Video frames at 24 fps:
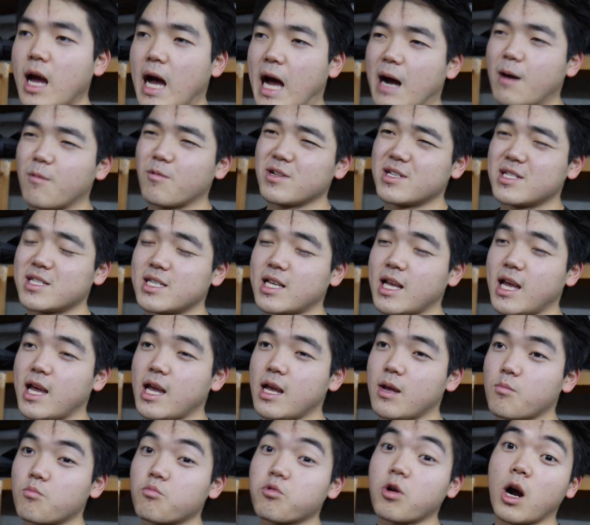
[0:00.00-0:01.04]
I would
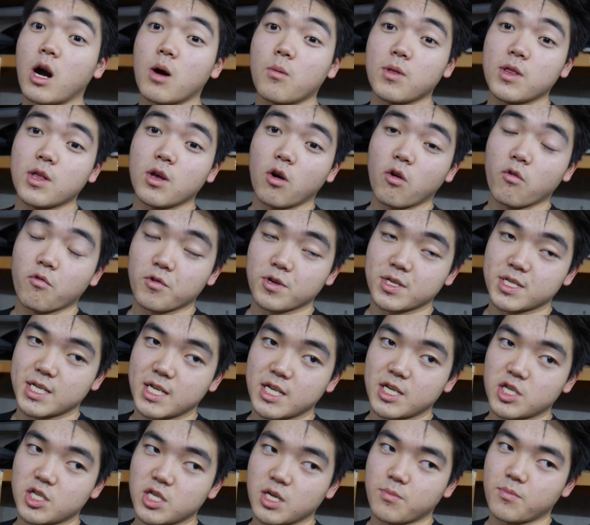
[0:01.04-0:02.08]
say probably
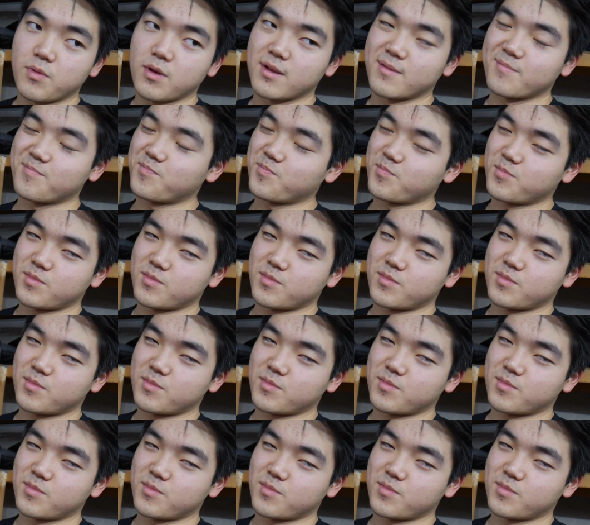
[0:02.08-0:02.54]
overseas shipping,